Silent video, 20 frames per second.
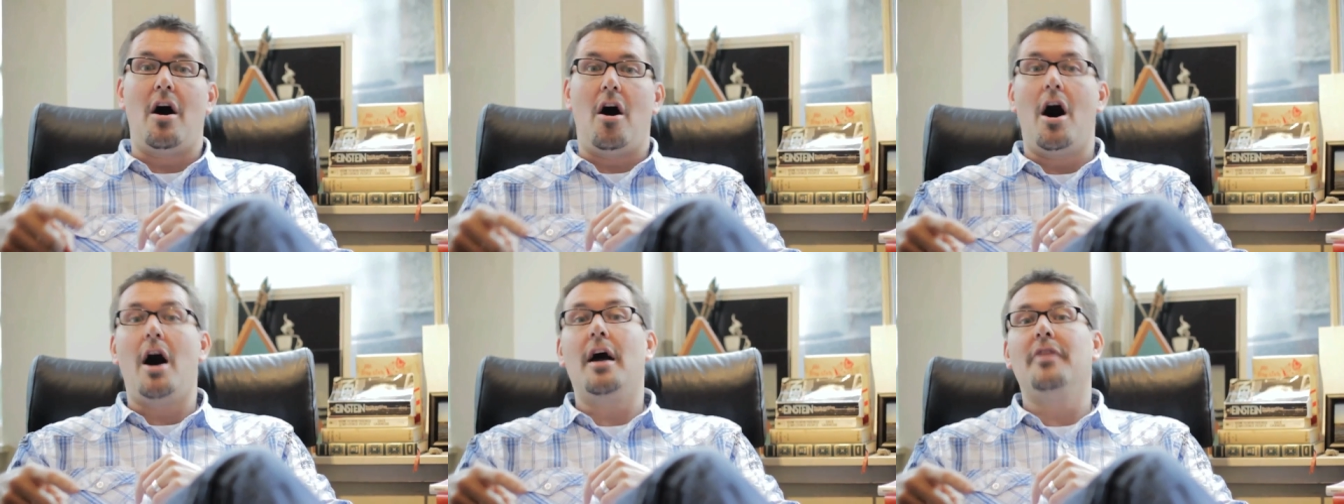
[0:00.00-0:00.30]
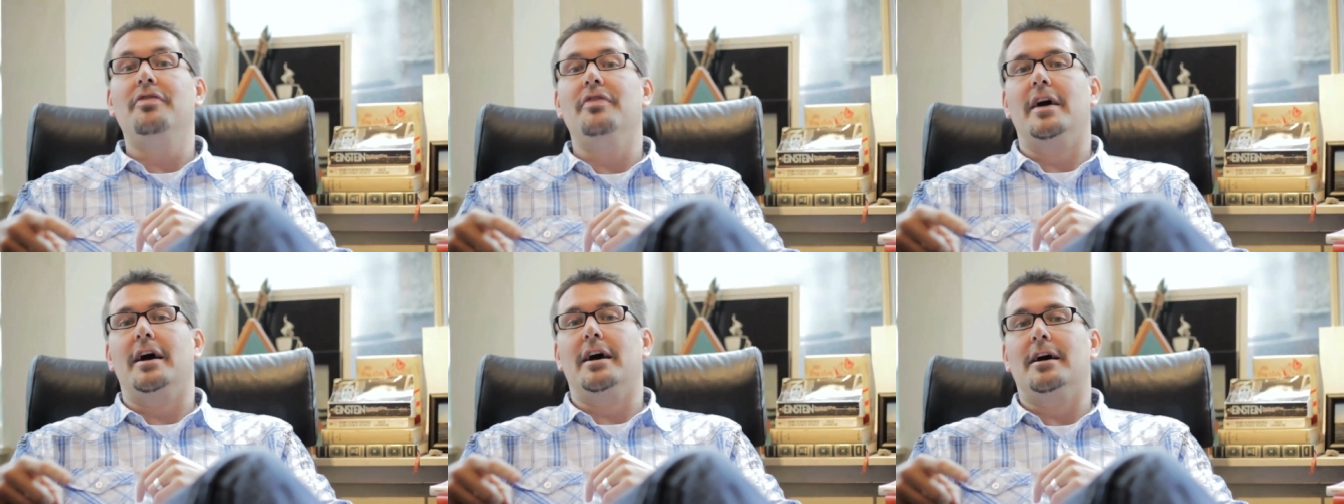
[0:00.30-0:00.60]

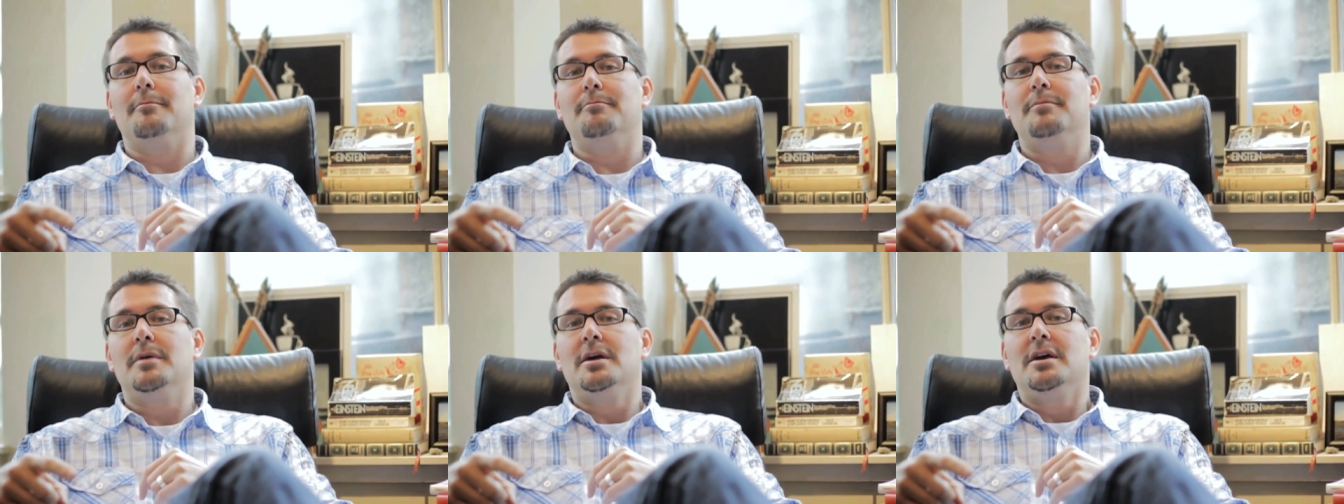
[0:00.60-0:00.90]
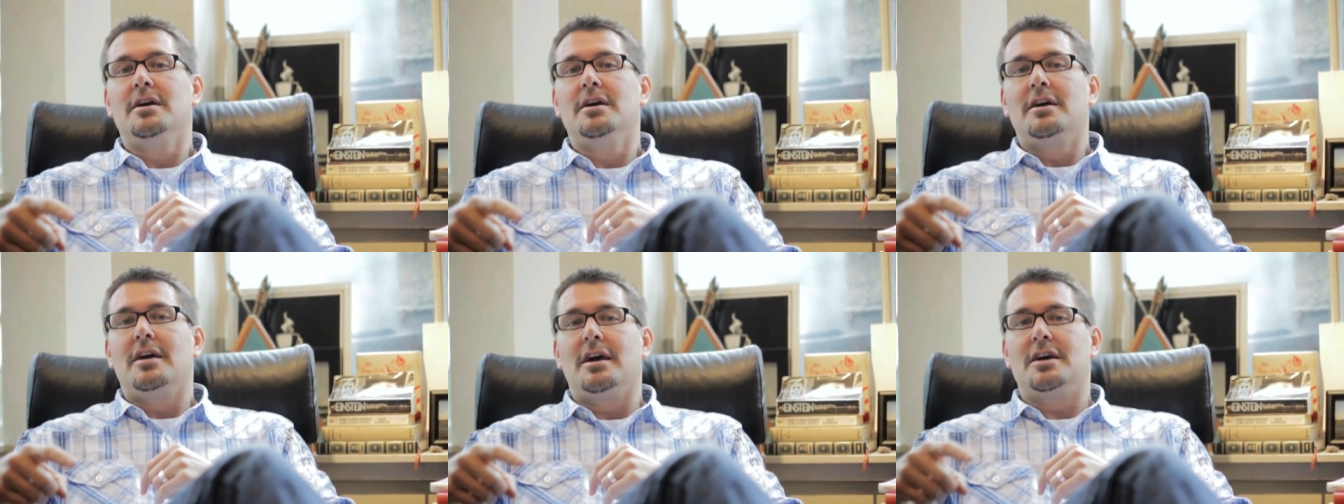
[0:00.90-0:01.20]
on them,
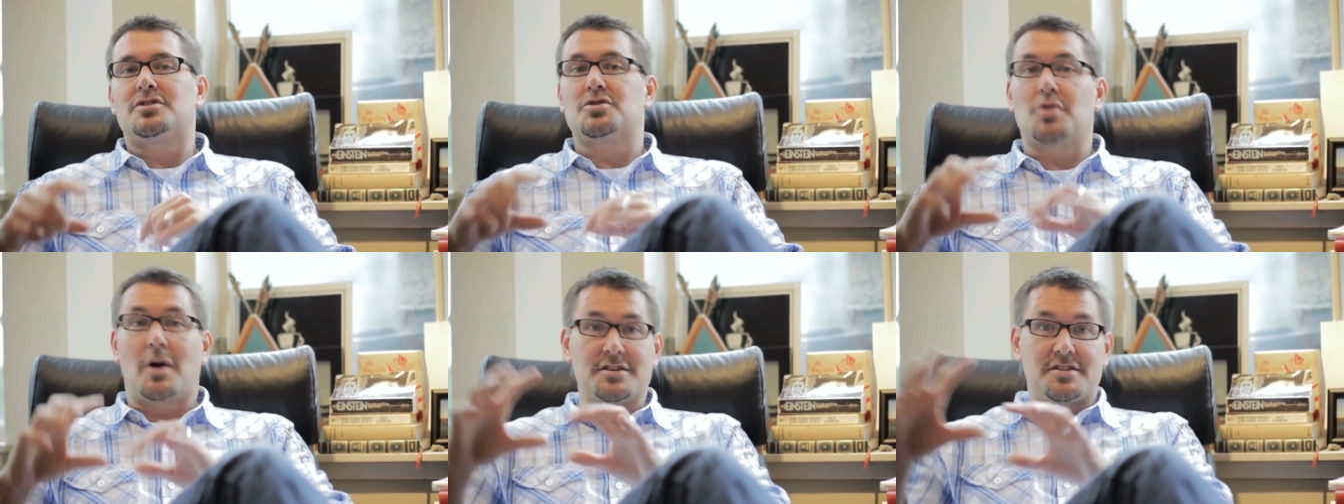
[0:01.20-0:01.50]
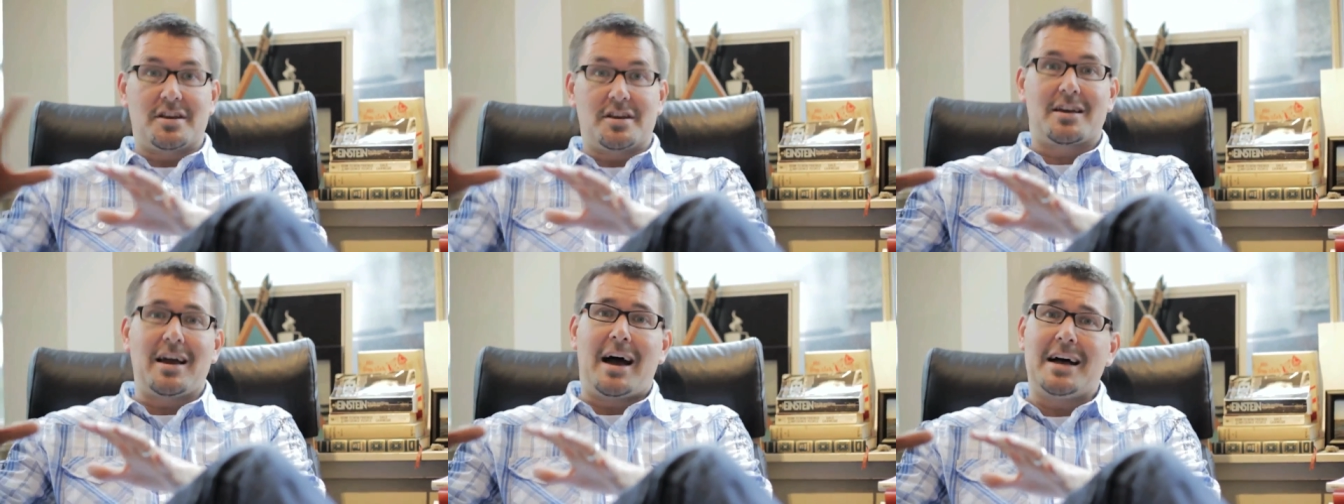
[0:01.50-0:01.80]
and
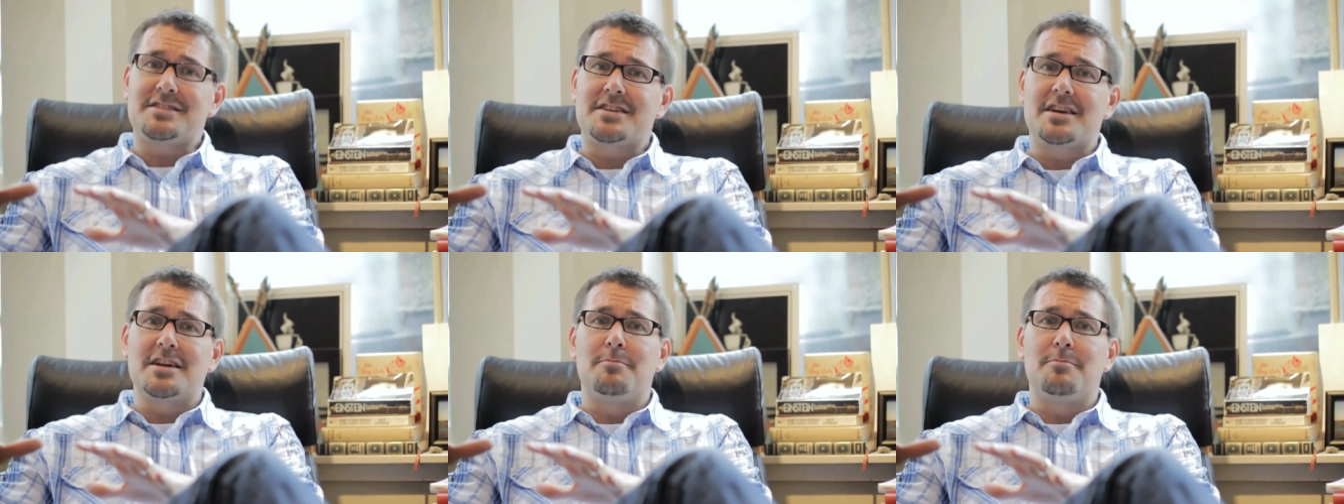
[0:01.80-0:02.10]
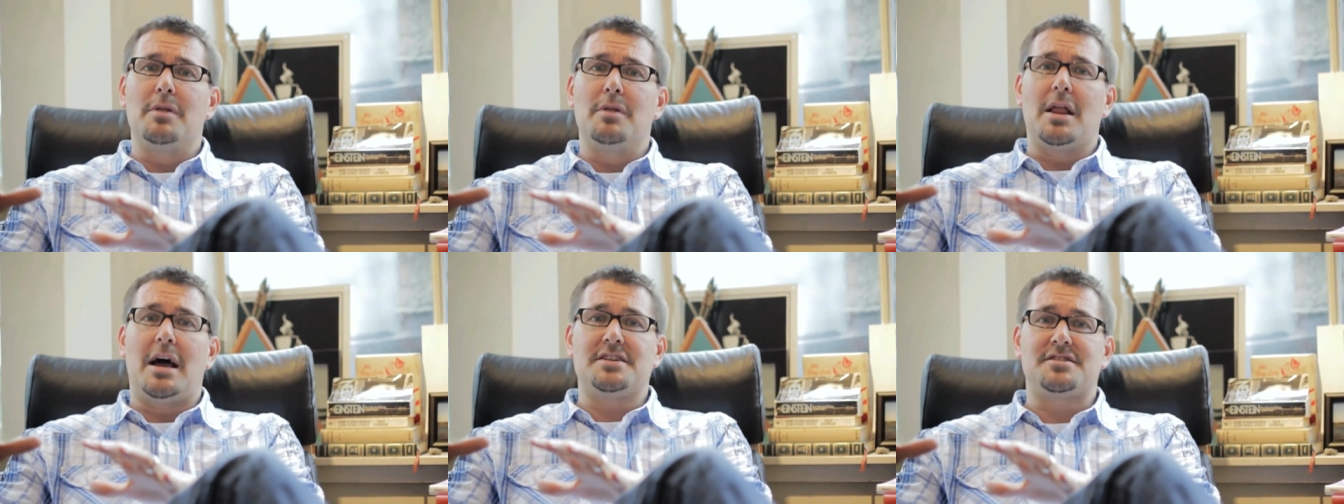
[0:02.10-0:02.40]
trust that God's going
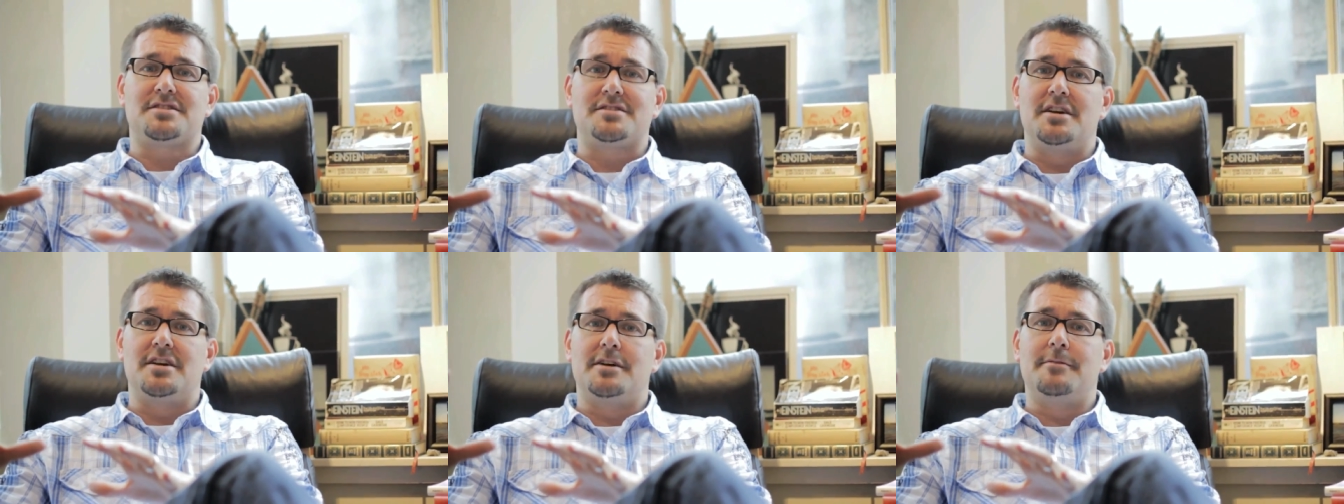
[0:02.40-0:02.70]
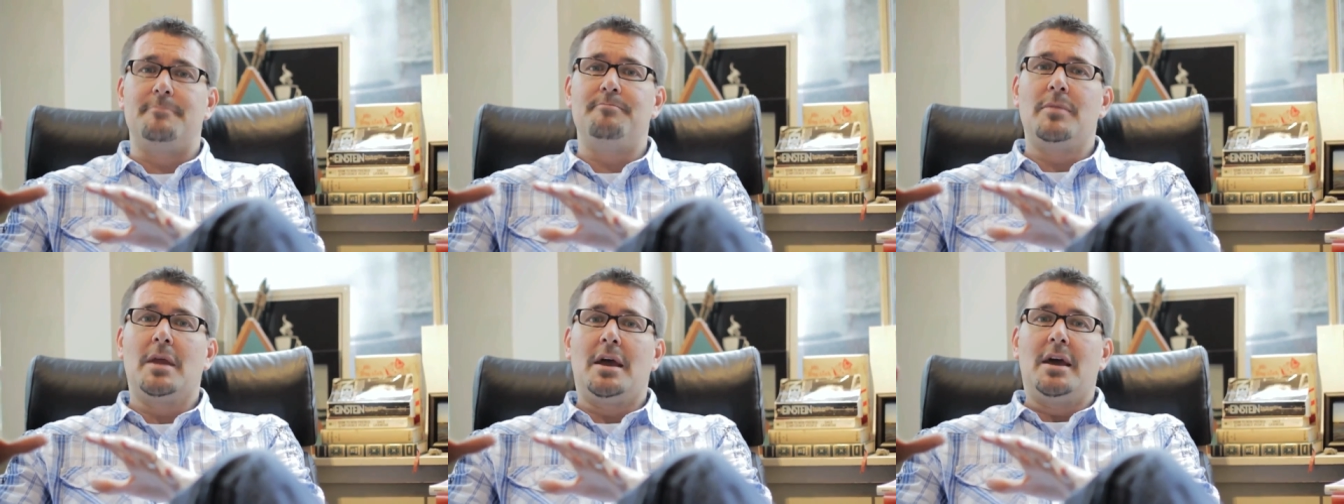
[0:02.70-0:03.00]
to bless
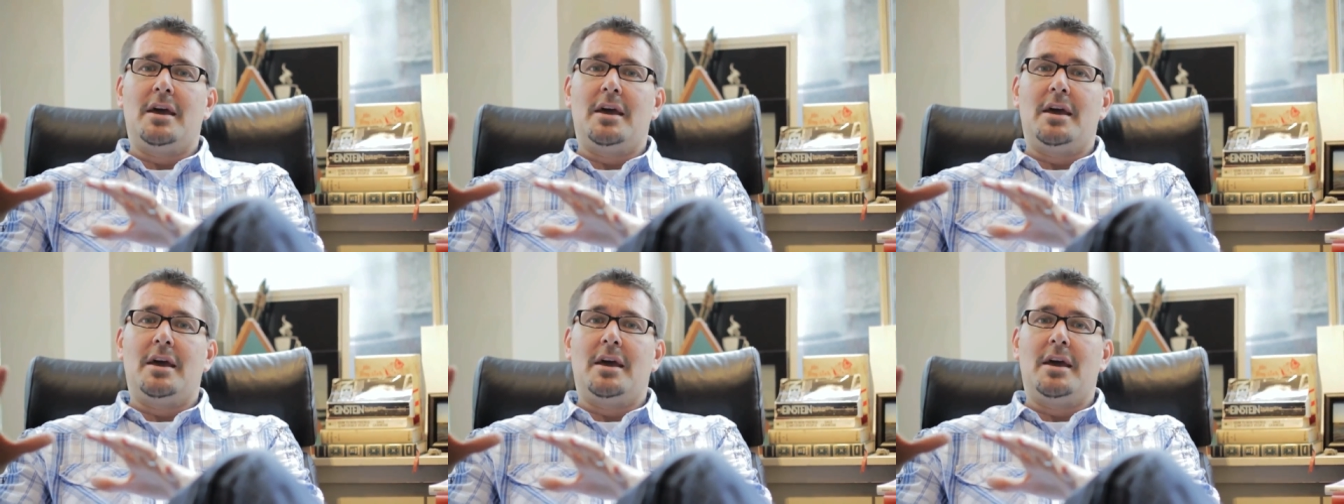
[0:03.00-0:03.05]
them.